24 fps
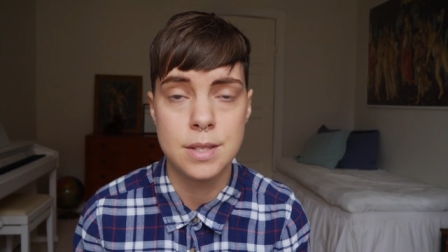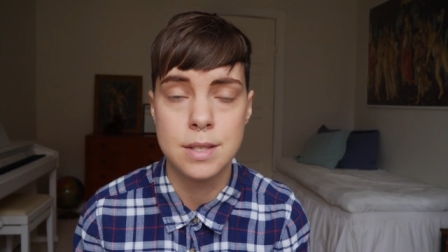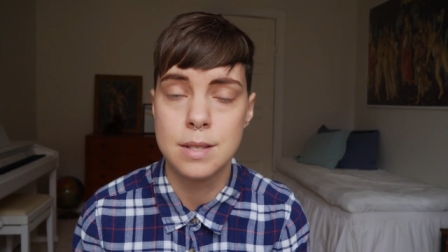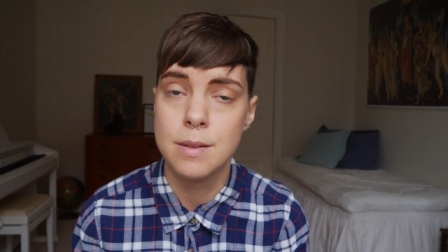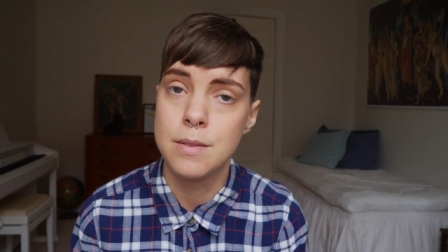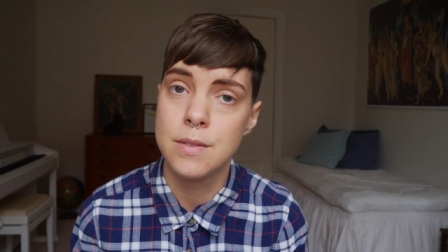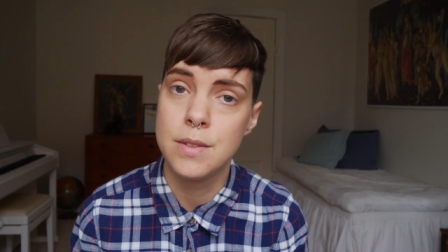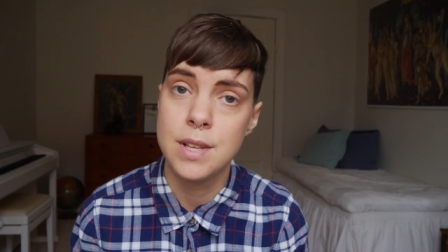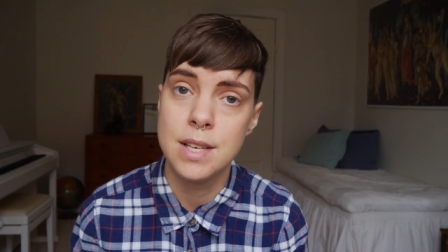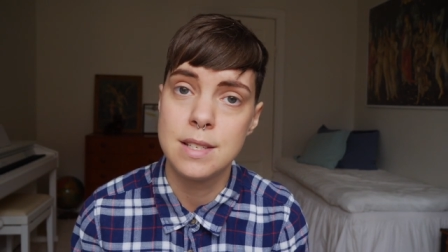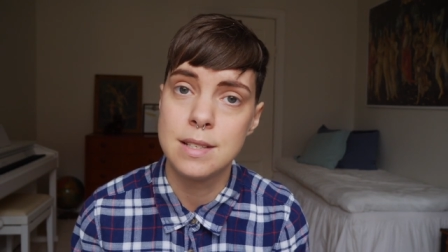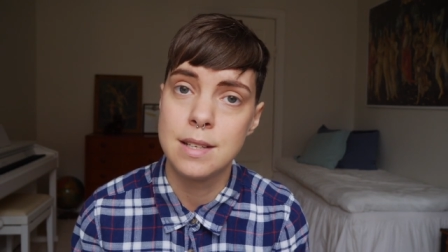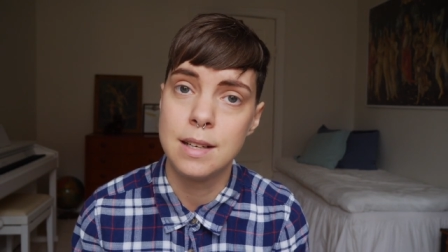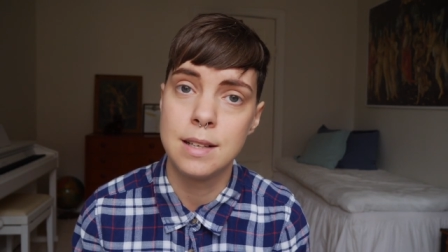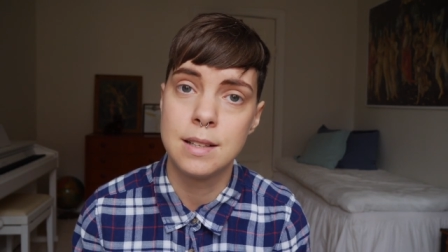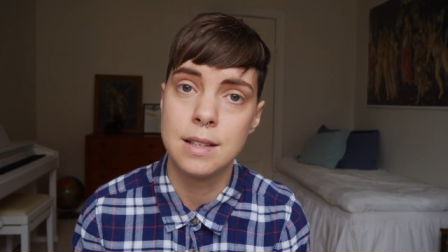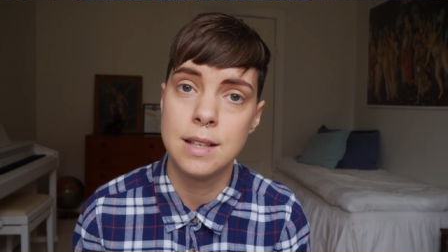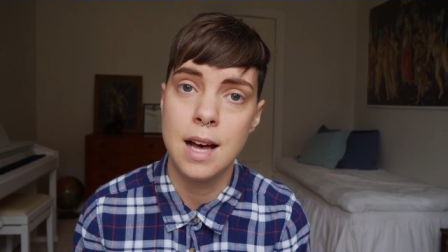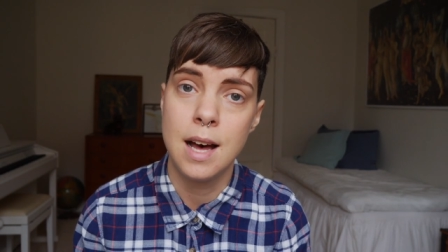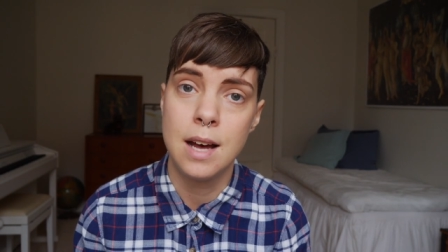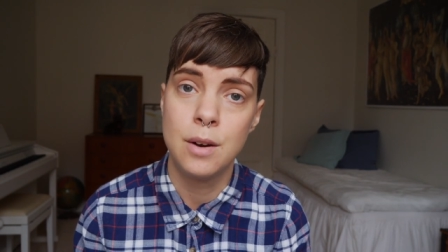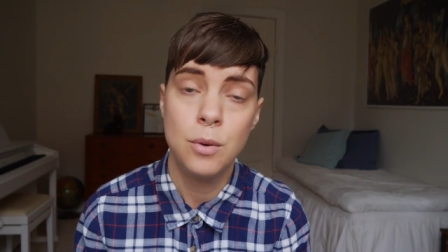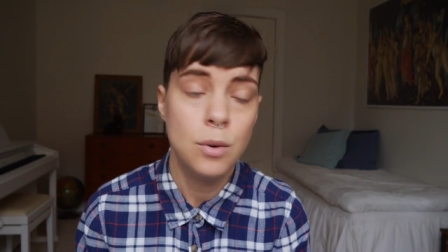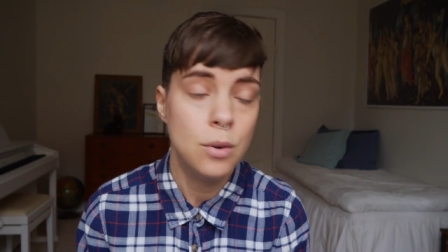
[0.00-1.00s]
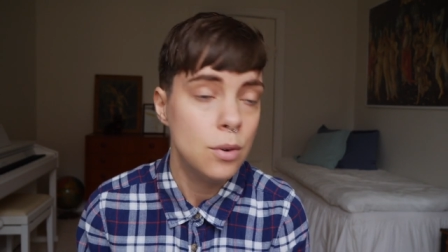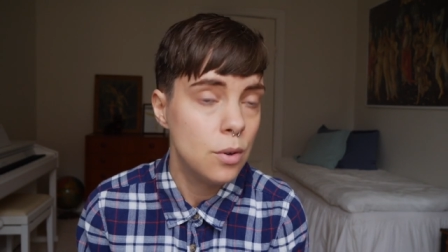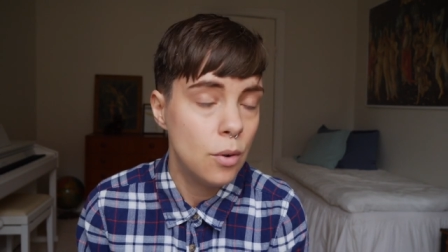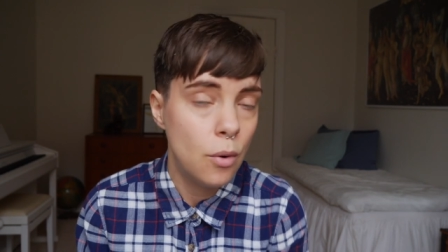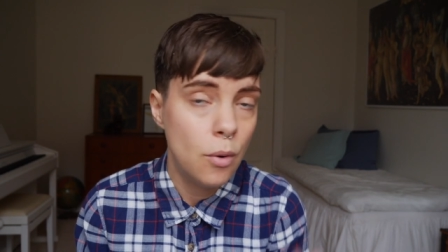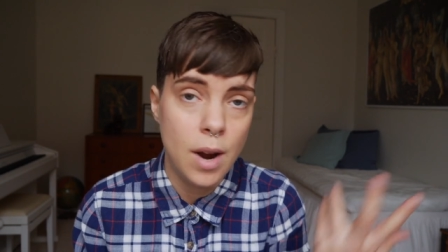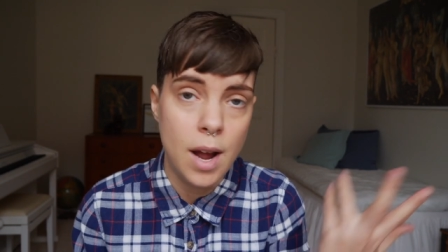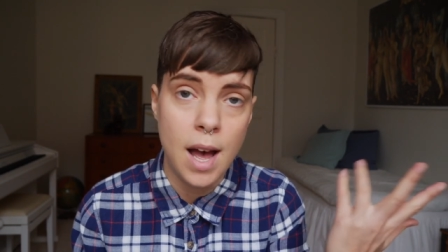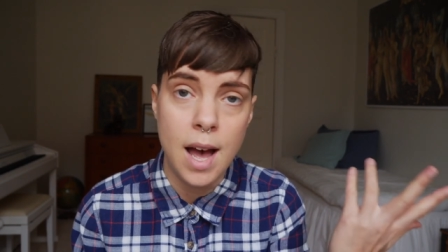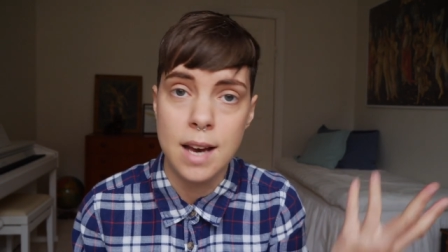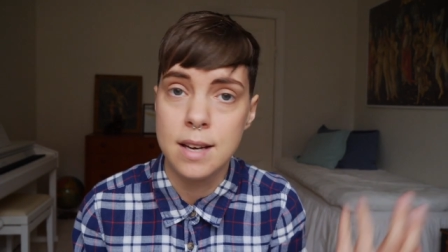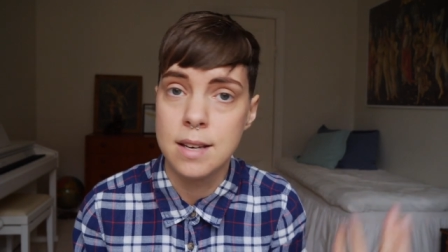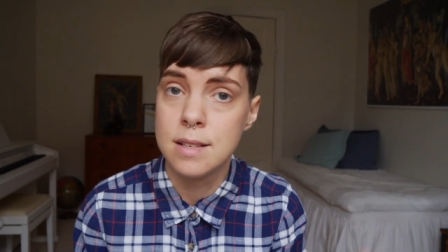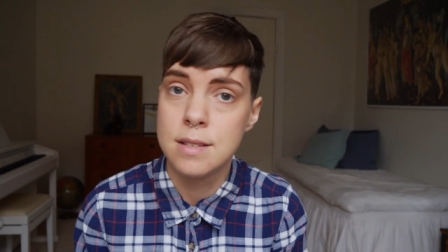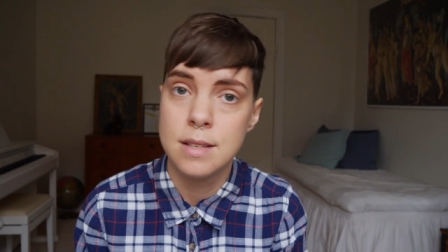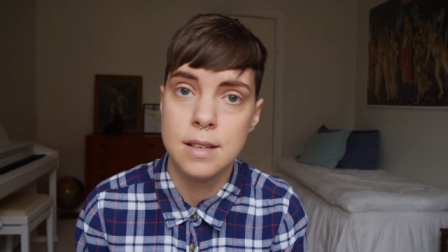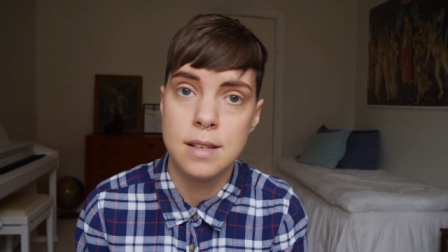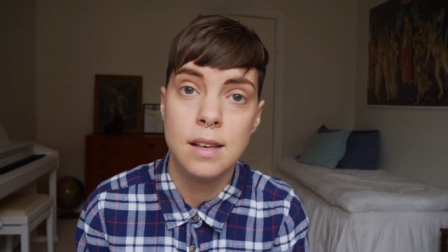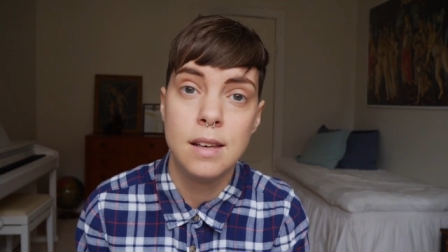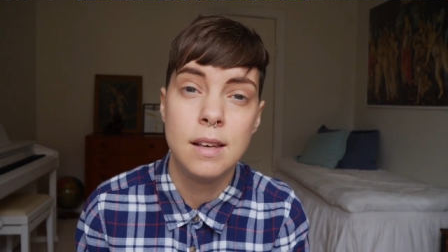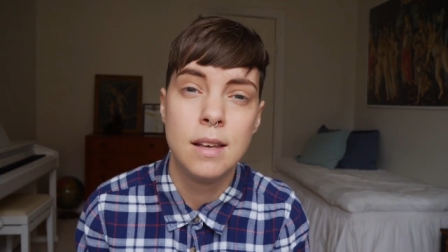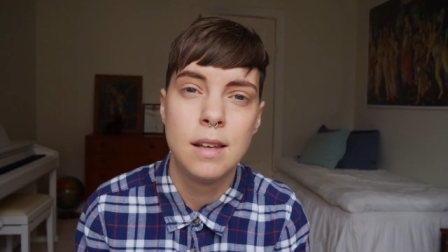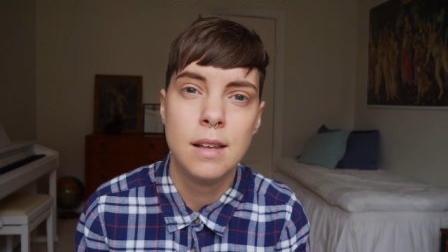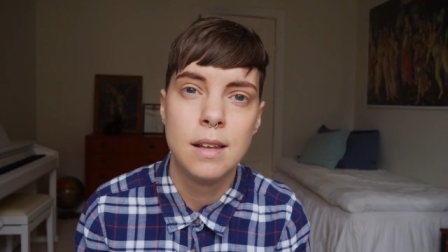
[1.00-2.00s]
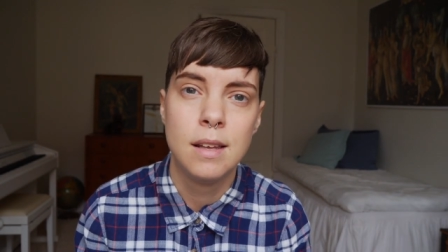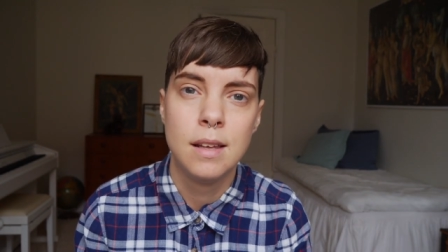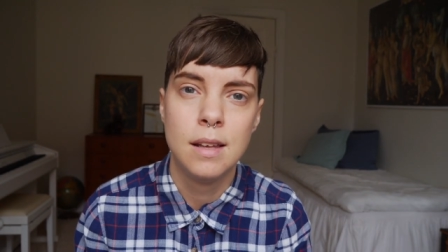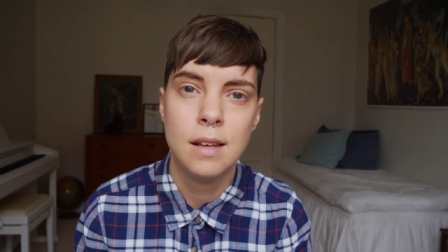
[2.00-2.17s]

things like that, or, or acting?